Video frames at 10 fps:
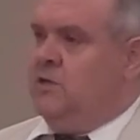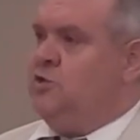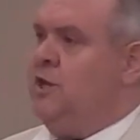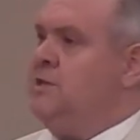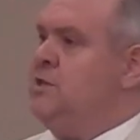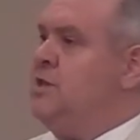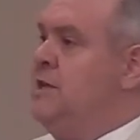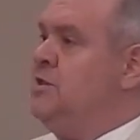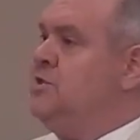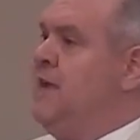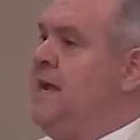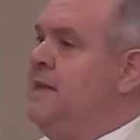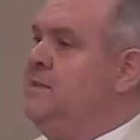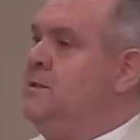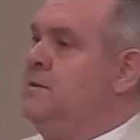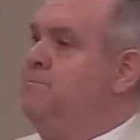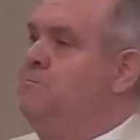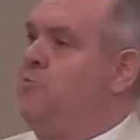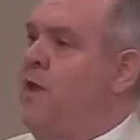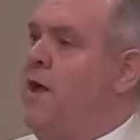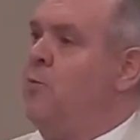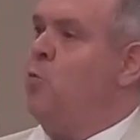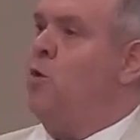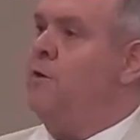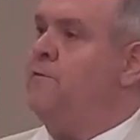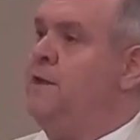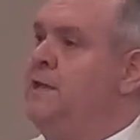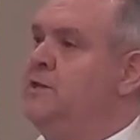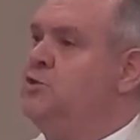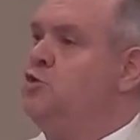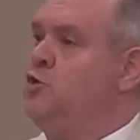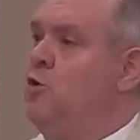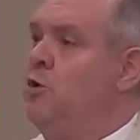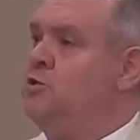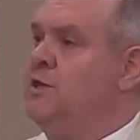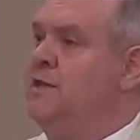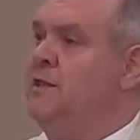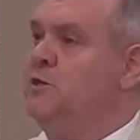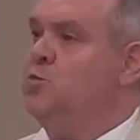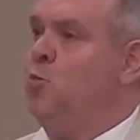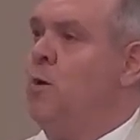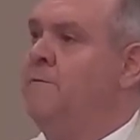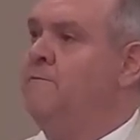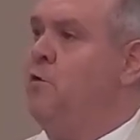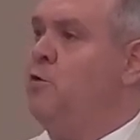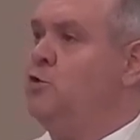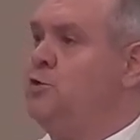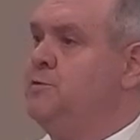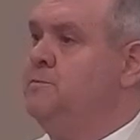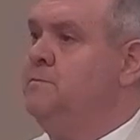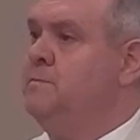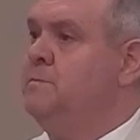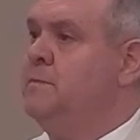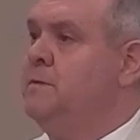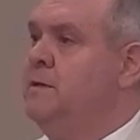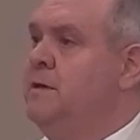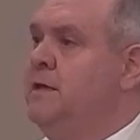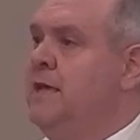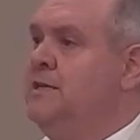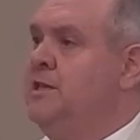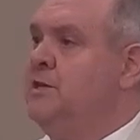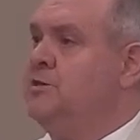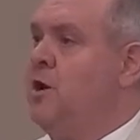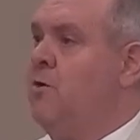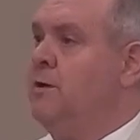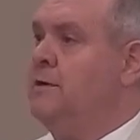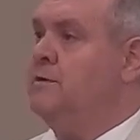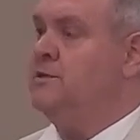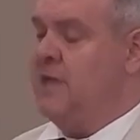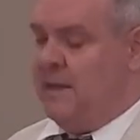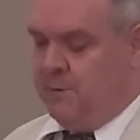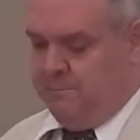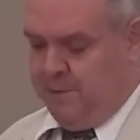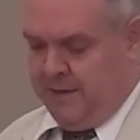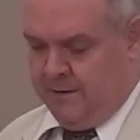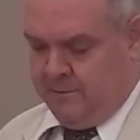Jesus is setting the groundwork for his church in this one verse as he is talking to Simon Peter.